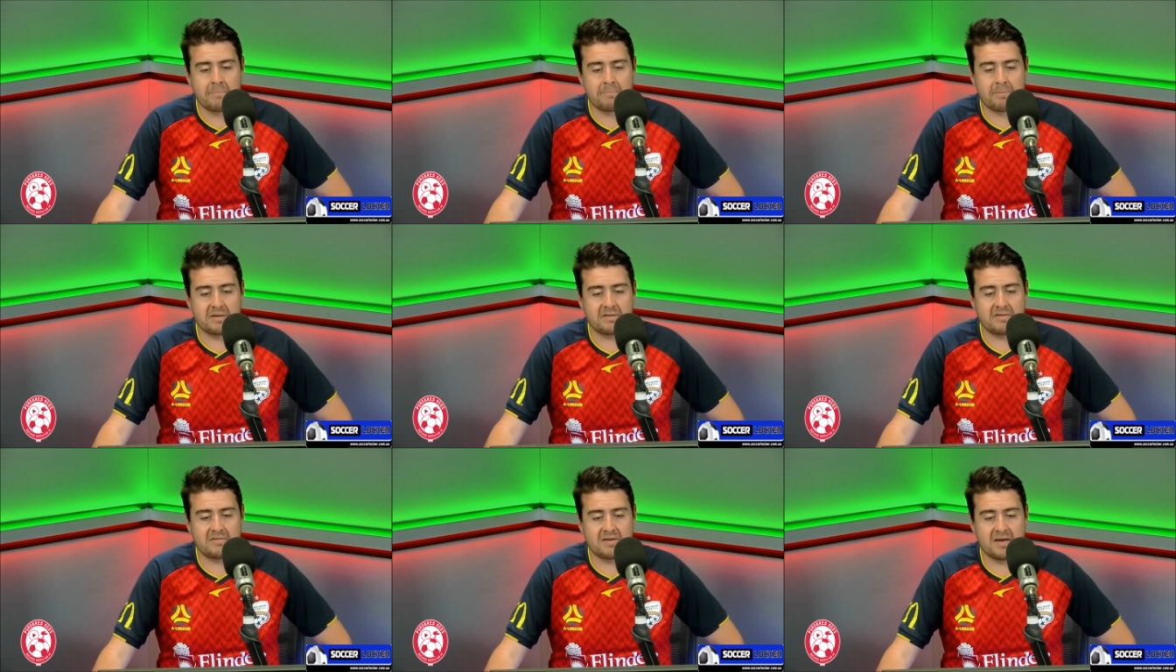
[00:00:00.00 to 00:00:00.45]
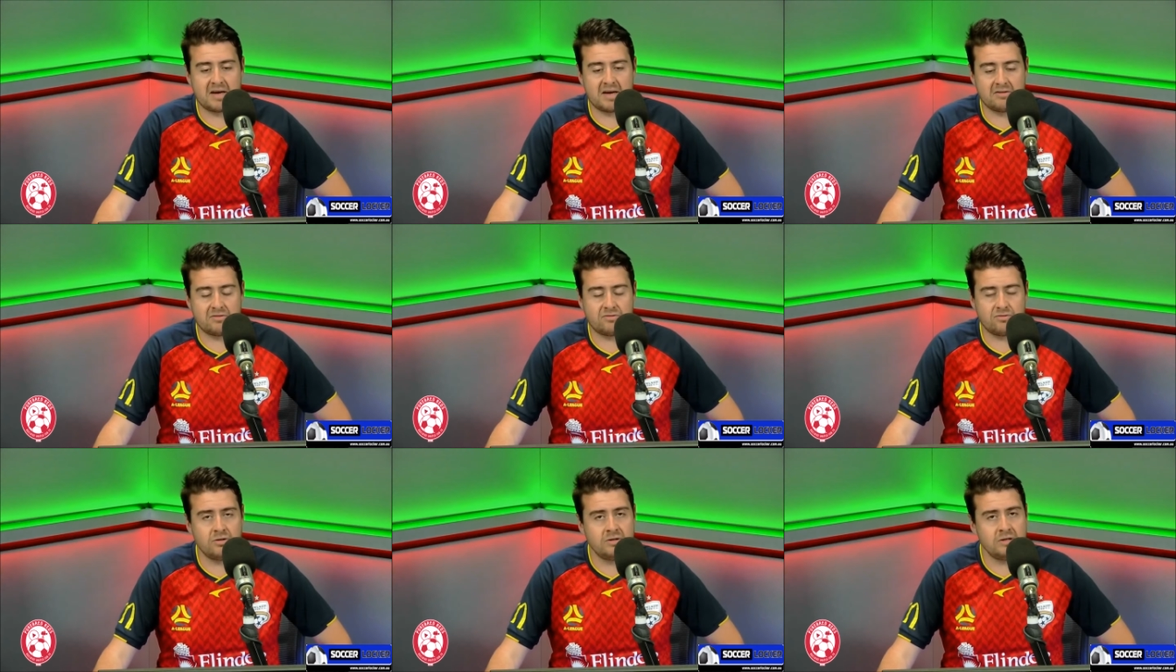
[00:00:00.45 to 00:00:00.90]
but
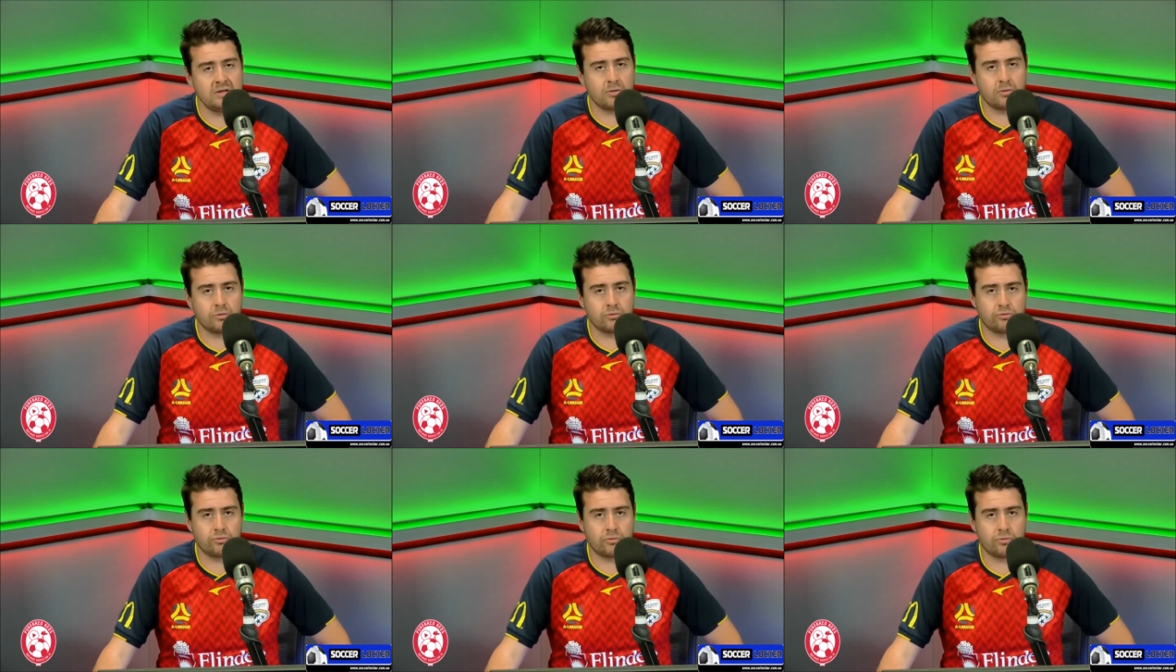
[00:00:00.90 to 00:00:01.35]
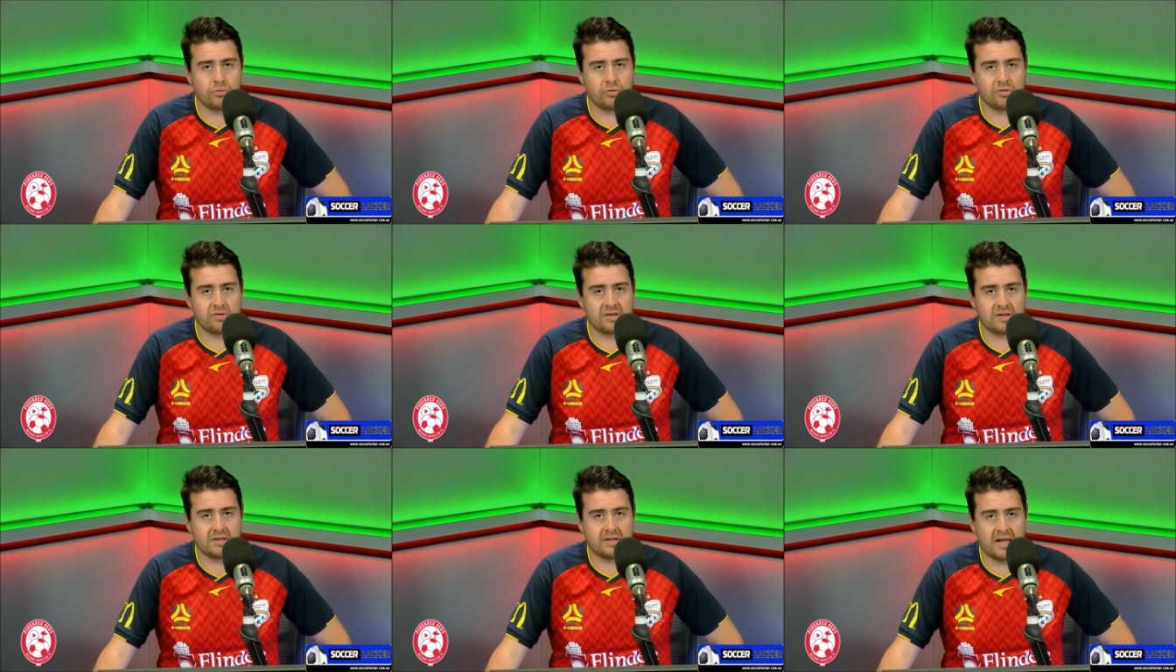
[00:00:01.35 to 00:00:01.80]
uh, 2 0
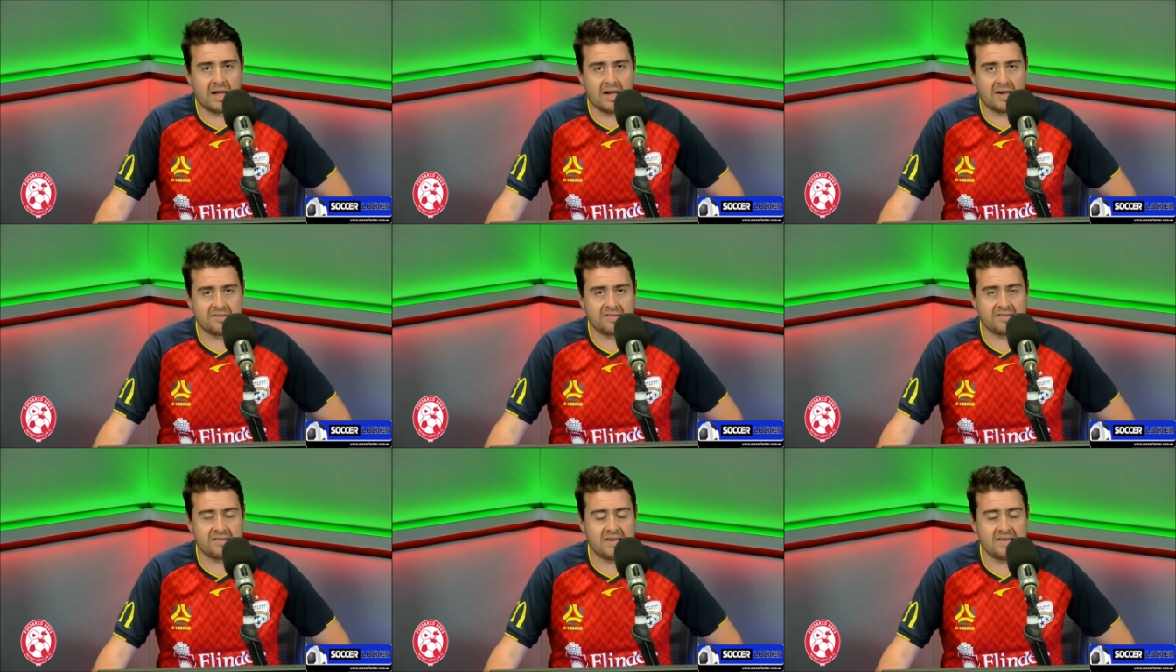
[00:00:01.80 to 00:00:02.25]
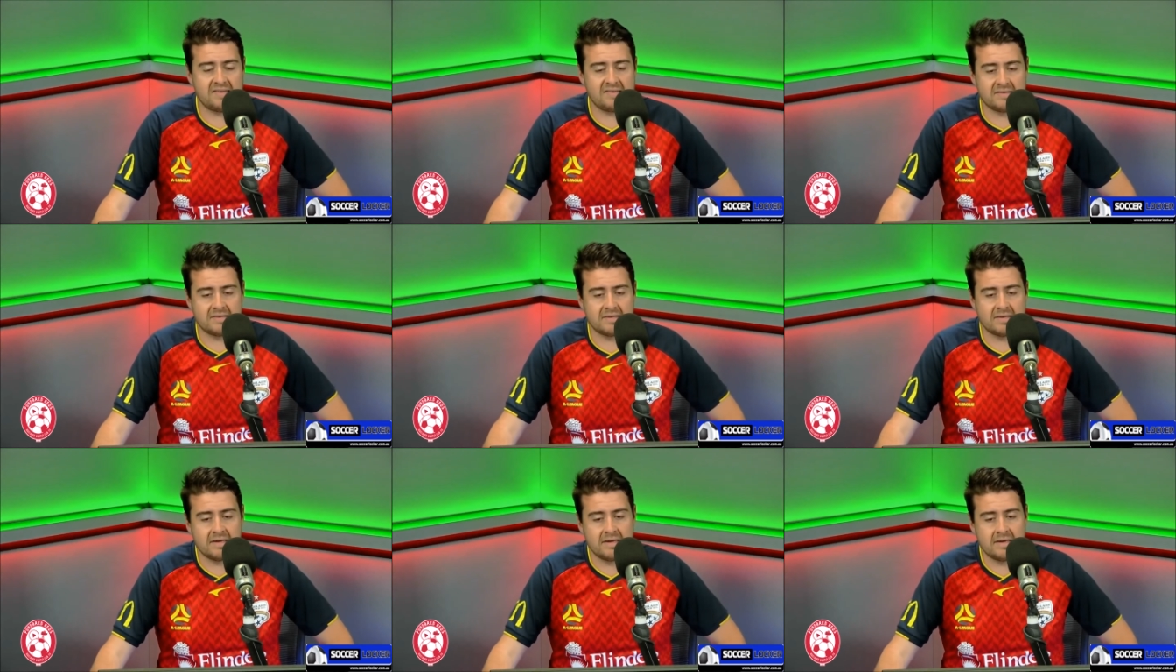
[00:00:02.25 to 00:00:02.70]
draws last
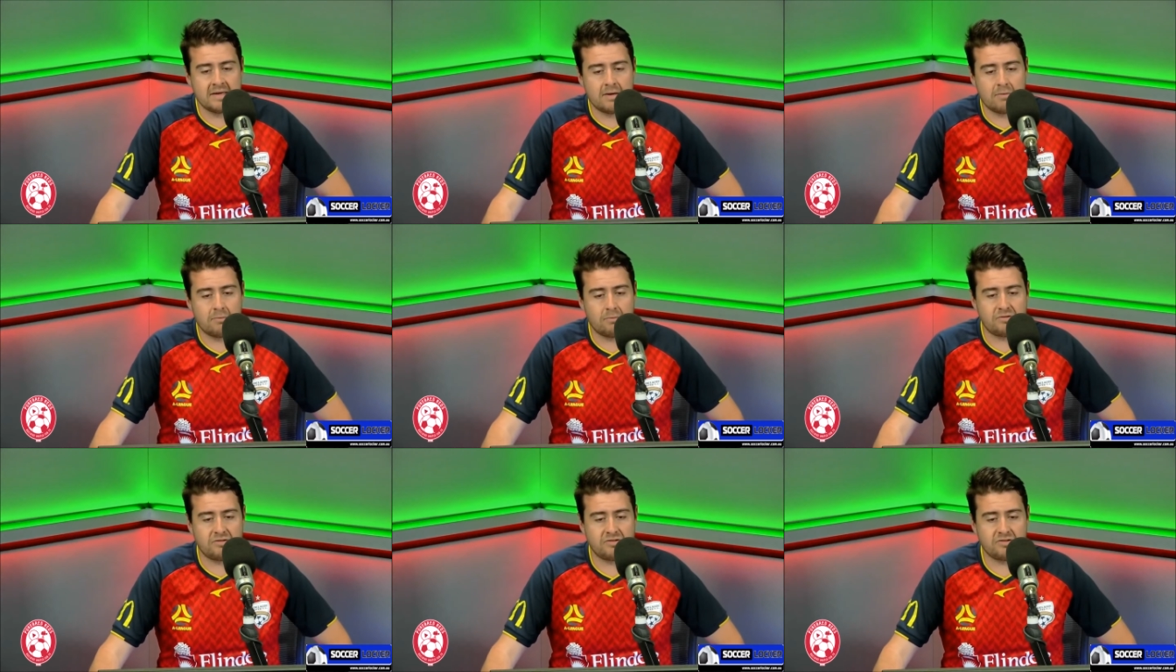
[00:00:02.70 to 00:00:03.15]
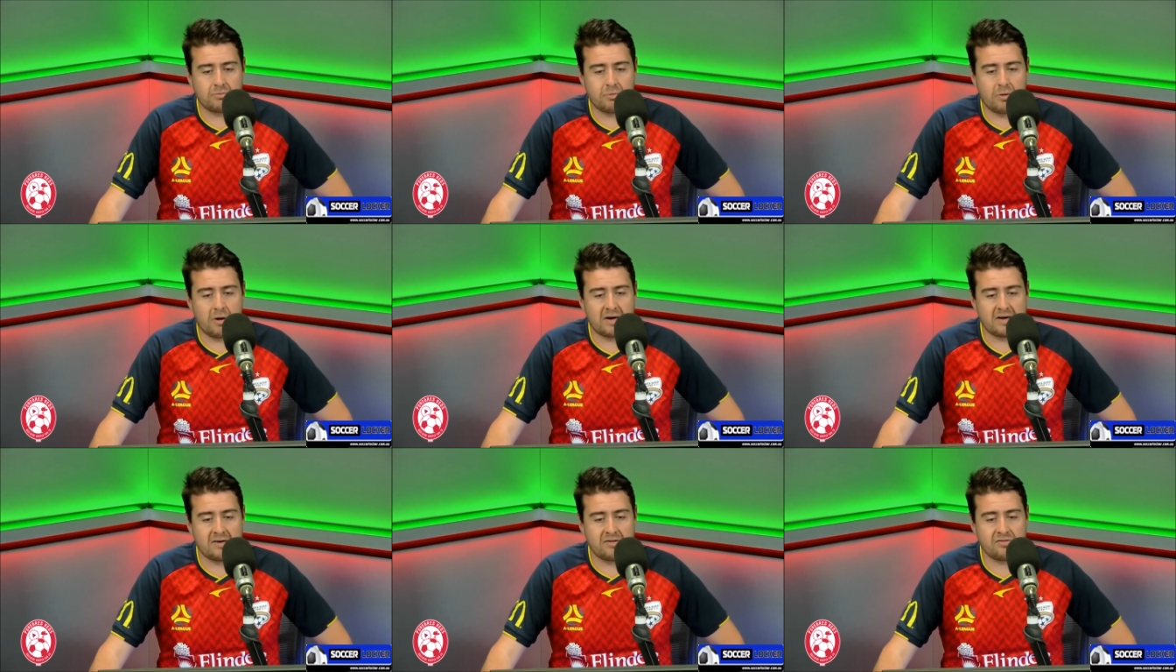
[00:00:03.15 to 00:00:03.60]
season, which is
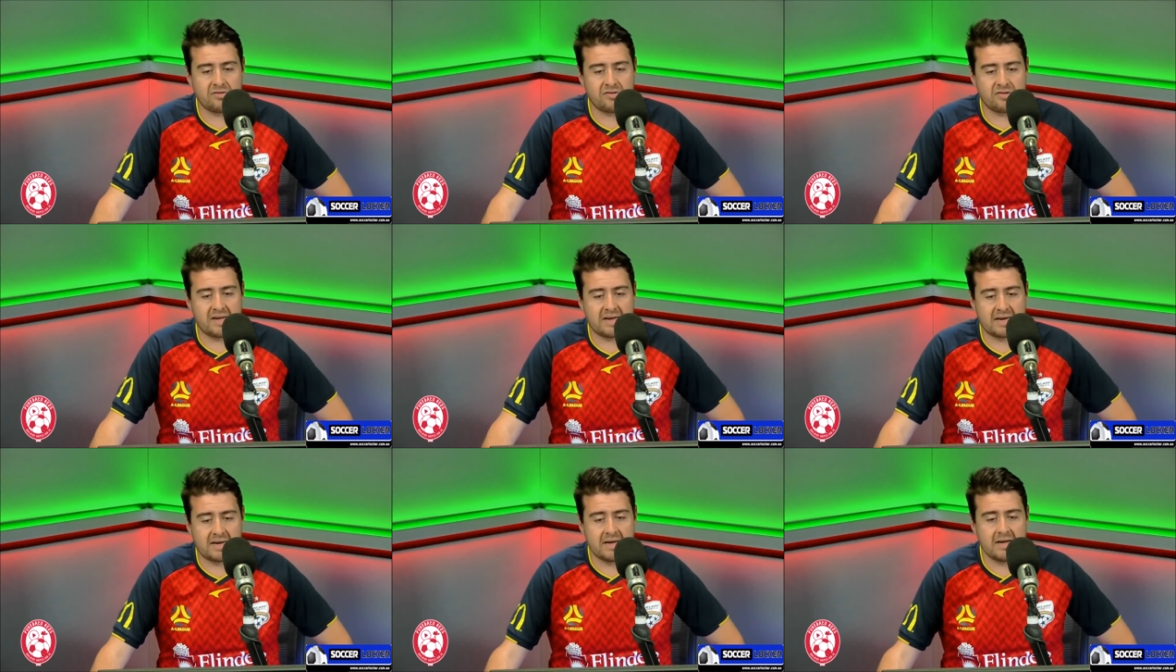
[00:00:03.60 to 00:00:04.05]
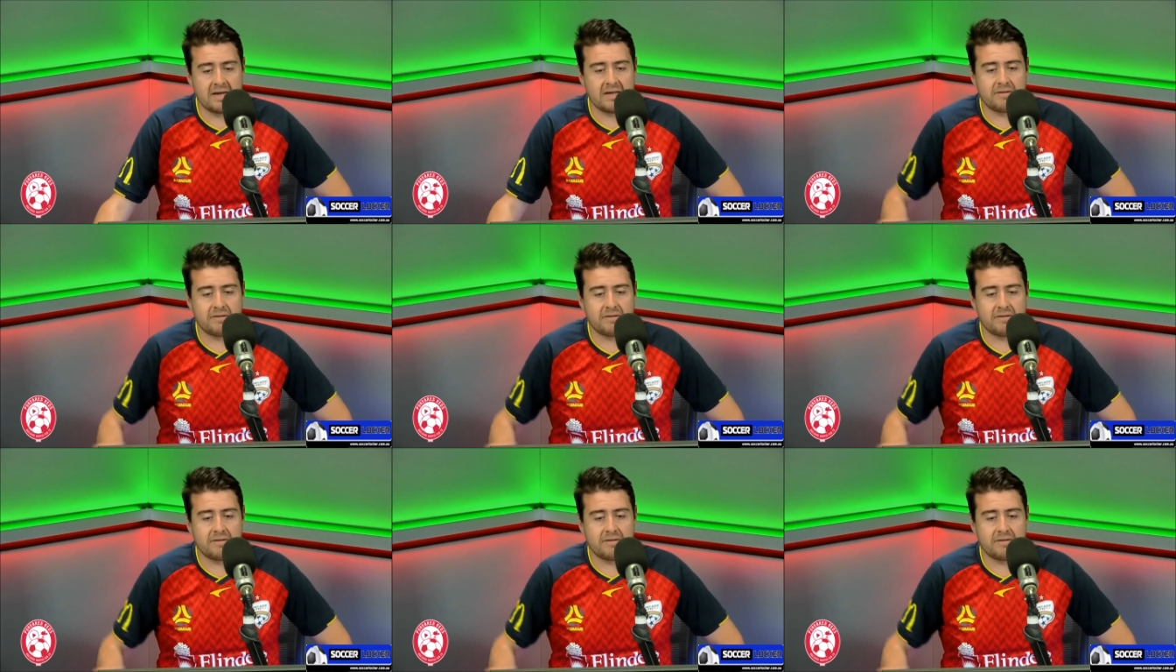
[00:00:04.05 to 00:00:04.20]
quite interesting.